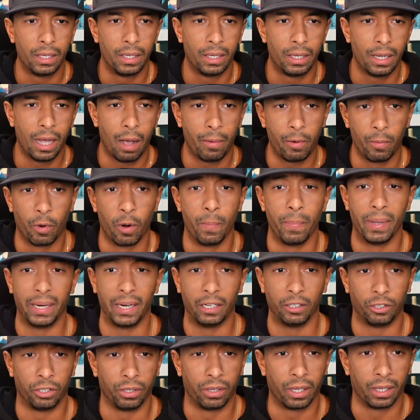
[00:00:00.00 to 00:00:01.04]
How many more meetings
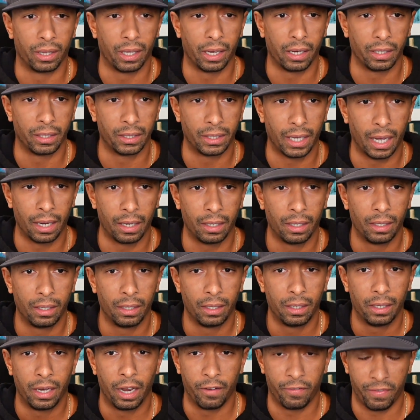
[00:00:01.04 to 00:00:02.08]
do you think they could set
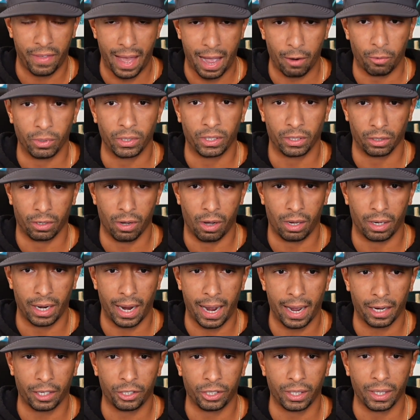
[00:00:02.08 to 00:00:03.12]
if that was the call to
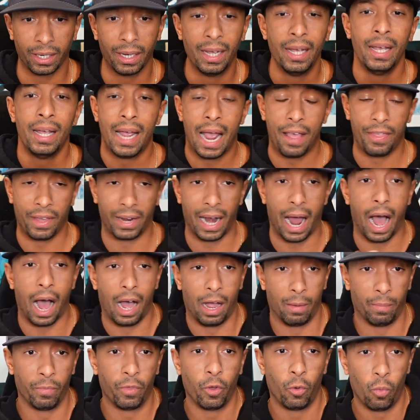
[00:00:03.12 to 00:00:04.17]
action? And then
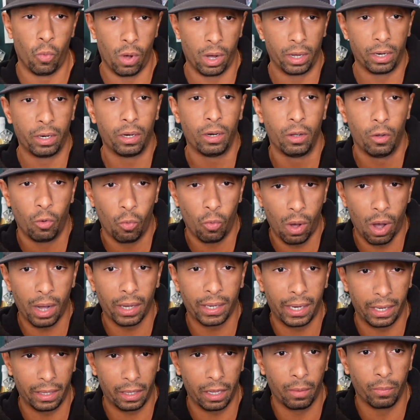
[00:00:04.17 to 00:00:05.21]
I'm the one
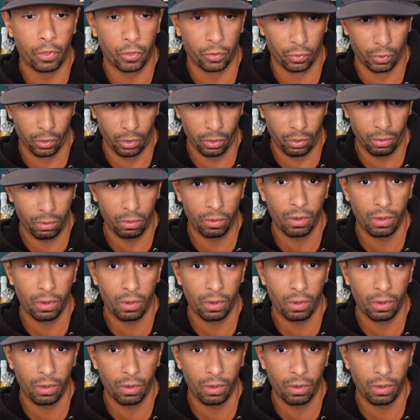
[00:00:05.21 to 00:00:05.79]
walking them through.